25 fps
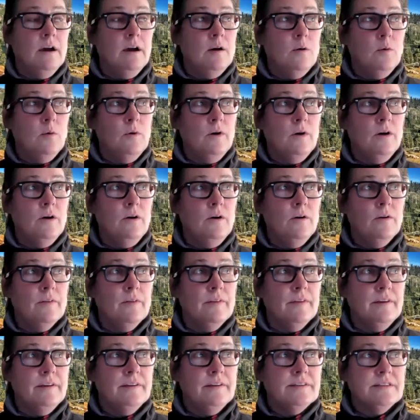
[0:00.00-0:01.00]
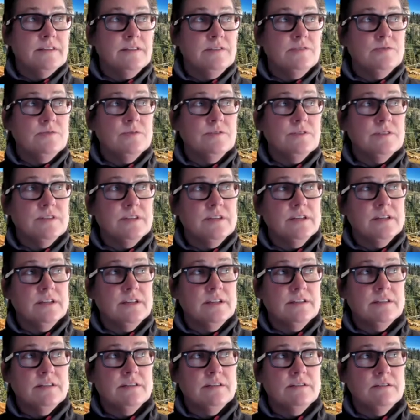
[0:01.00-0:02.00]
well, it's interesting
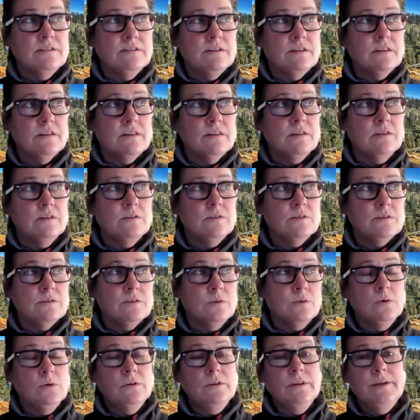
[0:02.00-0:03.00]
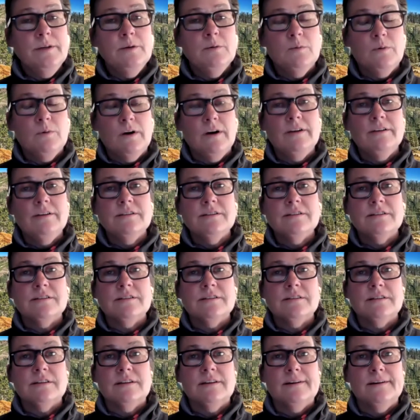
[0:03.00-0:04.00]
because there totally
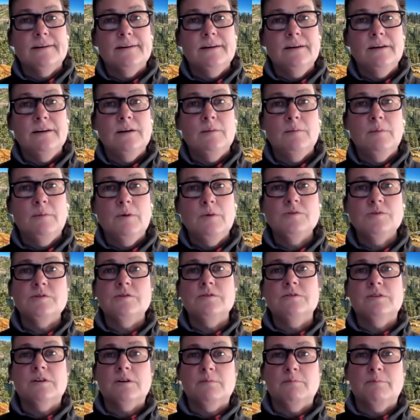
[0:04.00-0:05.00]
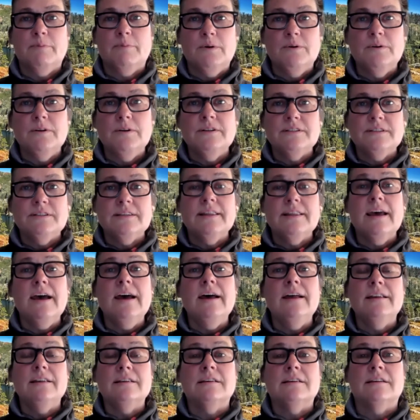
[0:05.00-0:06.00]
was an emotional component to
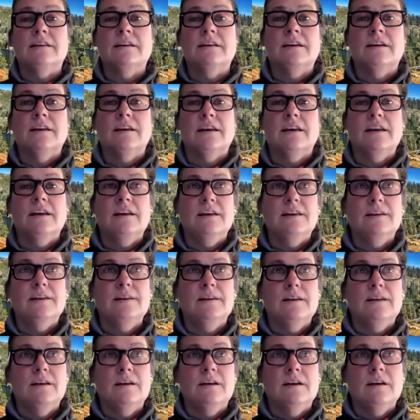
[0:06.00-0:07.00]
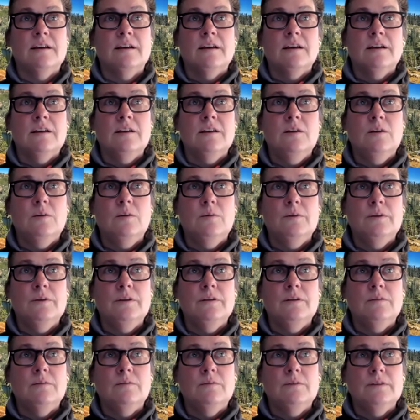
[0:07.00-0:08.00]
that. And
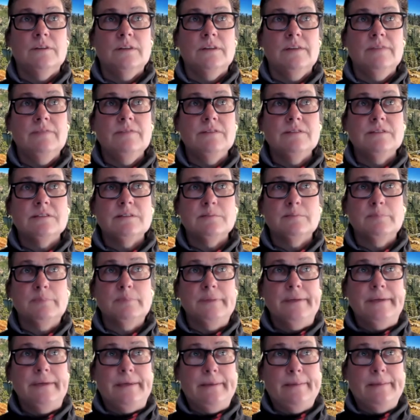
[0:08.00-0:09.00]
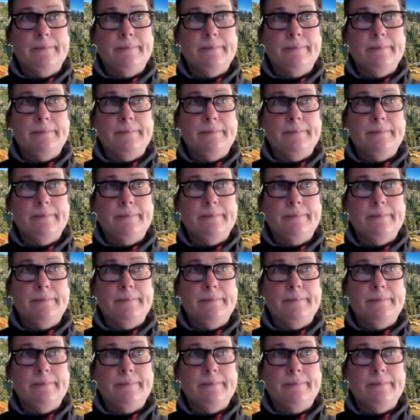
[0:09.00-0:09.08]
when David split,